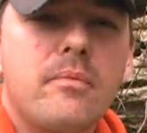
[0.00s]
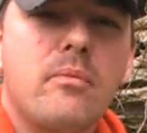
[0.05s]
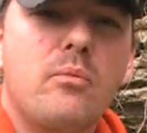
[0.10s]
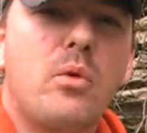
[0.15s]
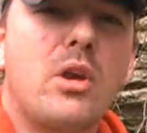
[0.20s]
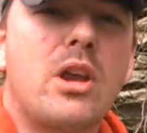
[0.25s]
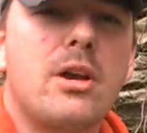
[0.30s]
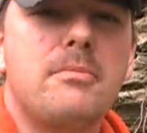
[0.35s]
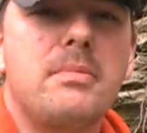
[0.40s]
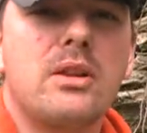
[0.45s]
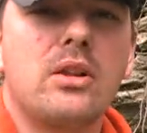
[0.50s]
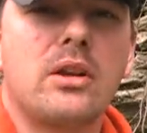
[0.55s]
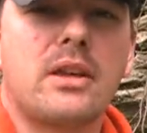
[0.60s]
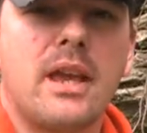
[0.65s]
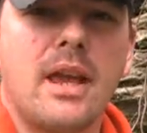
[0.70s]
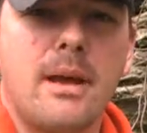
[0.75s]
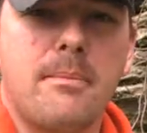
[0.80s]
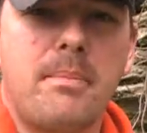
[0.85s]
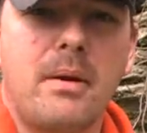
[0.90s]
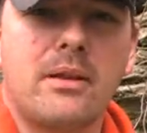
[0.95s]
we could be
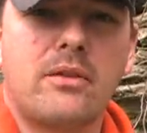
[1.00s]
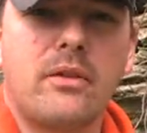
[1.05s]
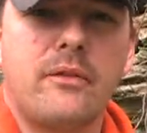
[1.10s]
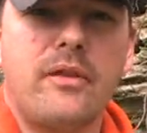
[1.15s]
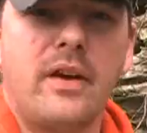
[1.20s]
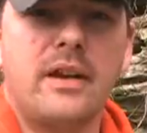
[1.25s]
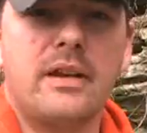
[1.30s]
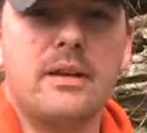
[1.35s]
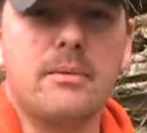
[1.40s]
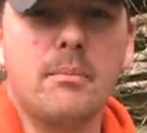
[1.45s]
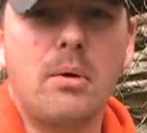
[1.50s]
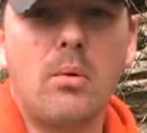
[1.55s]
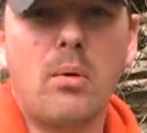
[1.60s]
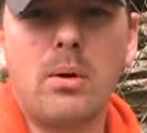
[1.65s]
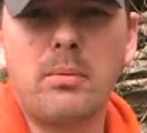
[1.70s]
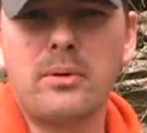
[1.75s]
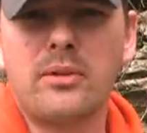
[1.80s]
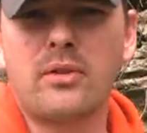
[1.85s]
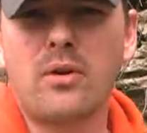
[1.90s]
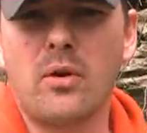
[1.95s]
looking at Pennsylvania, but
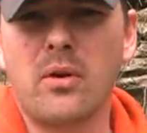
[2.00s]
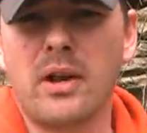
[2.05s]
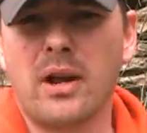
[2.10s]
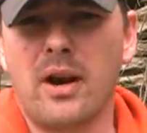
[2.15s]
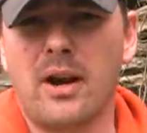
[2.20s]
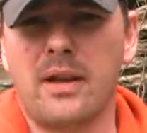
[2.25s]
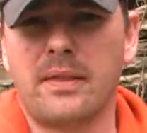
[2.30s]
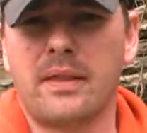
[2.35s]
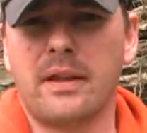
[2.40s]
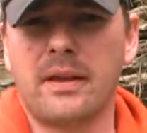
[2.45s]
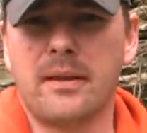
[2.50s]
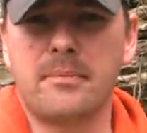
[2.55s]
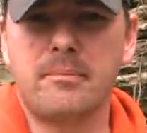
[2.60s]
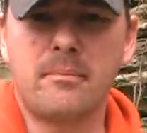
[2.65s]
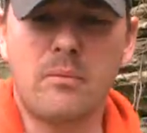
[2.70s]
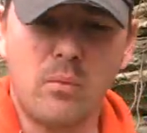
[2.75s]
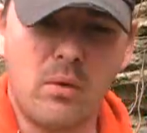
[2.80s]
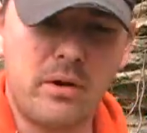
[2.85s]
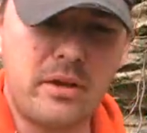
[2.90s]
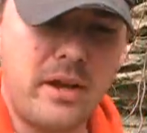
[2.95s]
what was going on then?
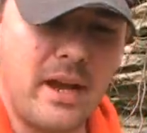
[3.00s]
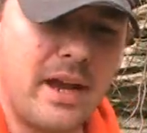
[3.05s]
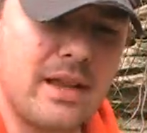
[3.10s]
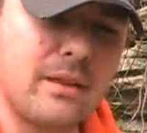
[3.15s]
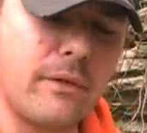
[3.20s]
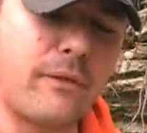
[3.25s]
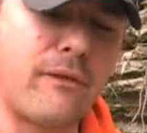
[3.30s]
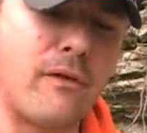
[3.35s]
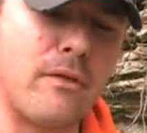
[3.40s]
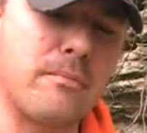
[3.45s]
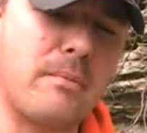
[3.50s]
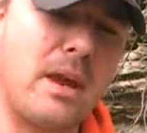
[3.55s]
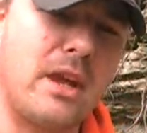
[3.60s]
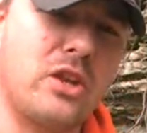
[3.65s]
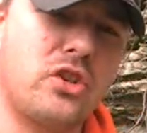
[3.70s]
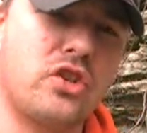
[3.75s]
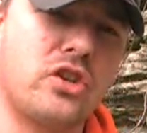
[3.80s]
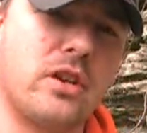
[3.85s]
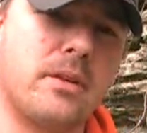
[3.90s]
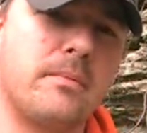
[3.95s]
Well, you had the
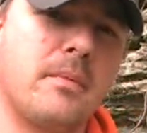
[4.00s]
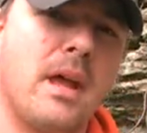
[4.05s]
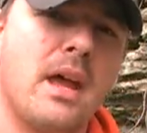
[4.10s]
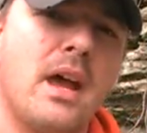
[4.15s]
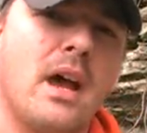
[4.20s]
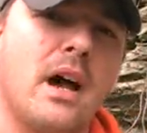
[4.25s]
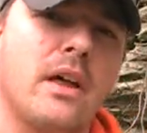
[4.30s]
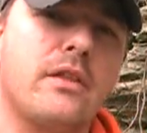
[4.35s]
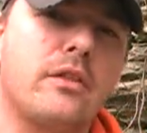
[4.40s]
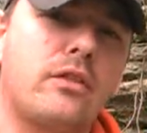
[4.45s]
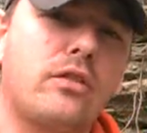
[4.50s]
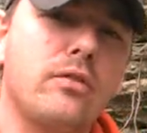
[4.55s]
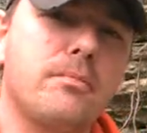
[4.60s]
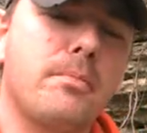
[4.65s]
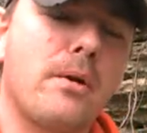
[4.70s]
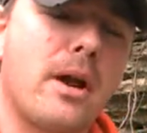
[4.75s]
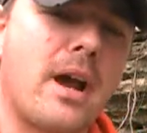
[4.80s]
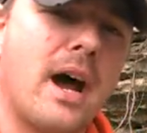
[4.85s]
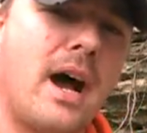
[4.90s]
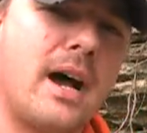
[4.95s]
formation of the
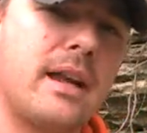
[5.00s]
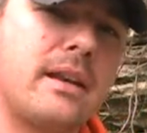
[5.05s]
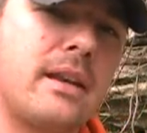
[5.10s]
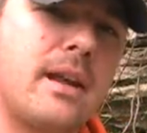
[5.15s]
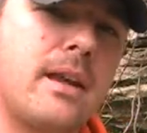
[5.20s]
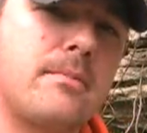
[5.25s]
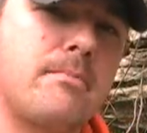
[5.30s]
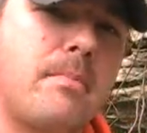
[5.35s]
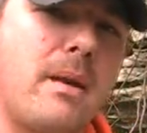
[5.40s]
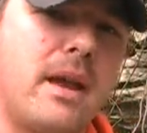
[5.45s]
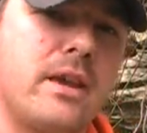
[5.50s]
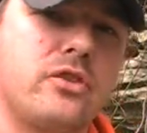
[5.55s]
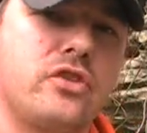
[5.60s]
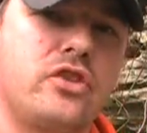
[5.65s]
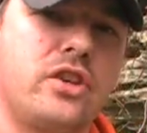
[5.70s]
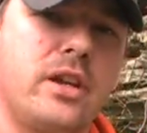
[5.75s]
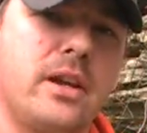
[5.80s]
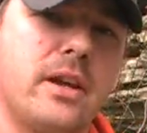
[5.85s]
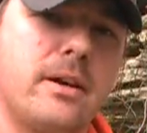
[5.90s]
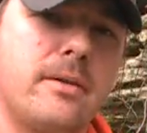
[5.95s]
supercontinent
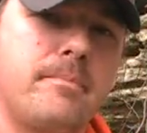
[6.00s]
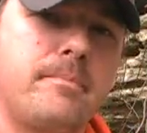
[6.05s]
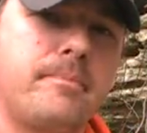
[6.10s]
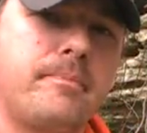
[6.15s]
Pangaea.